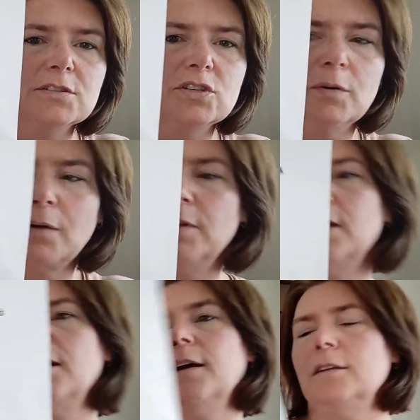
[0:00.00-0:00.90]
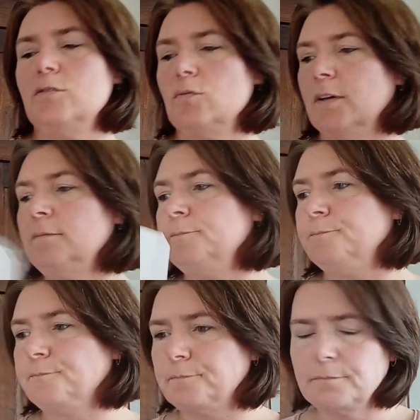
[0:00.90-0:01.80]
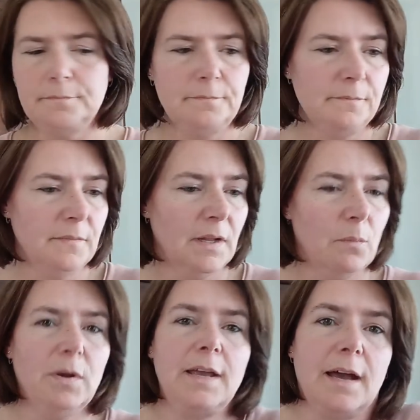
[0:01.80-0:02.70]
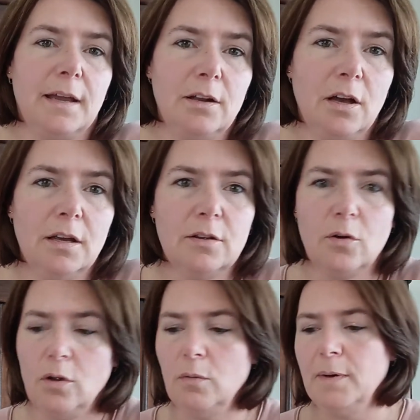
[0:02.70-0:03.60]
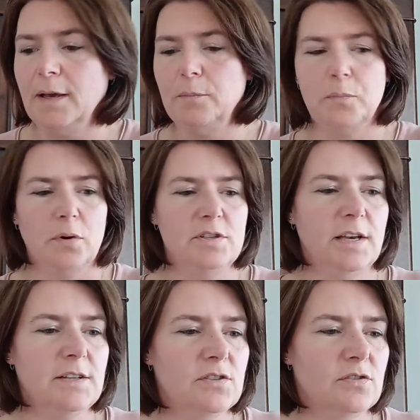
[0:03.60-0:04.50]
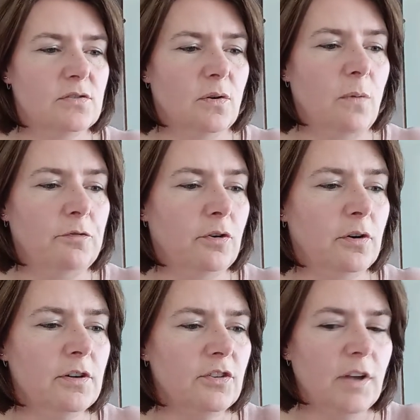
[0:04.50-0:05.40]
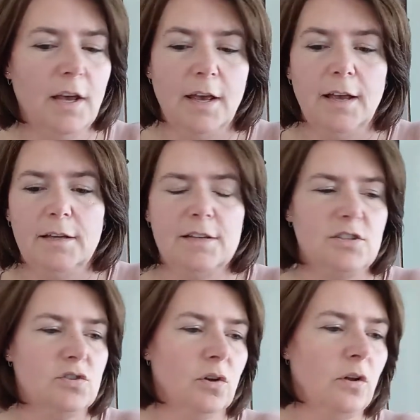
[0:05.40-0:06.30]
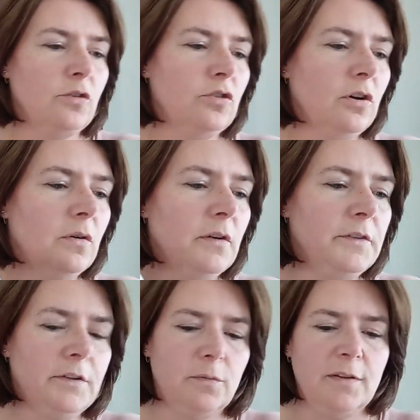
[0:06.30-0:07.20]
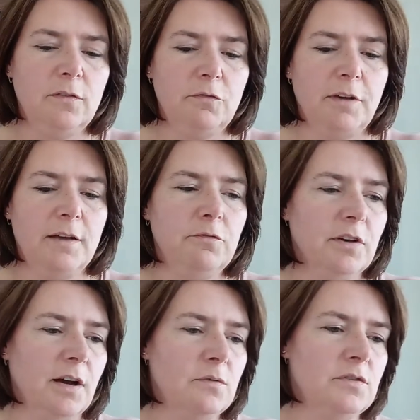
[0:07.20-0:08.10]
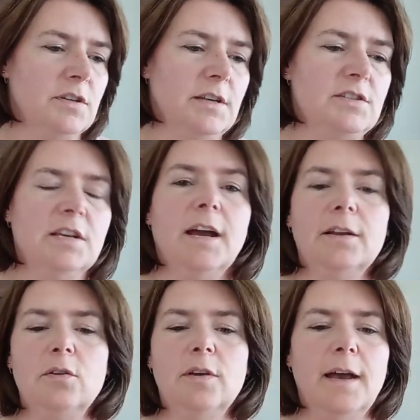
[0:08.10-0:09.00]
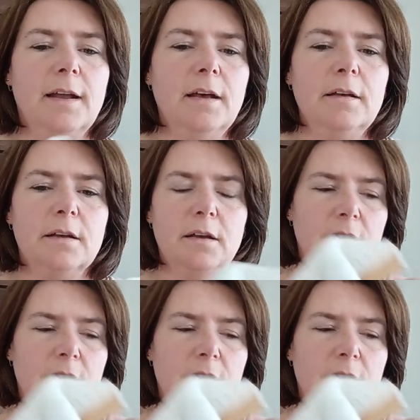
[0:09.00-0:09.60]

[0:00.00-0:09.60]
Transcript: So I really like this one. But yeah, I like all my projects, of course. This is also on the 25 count Easy Guide Lugana.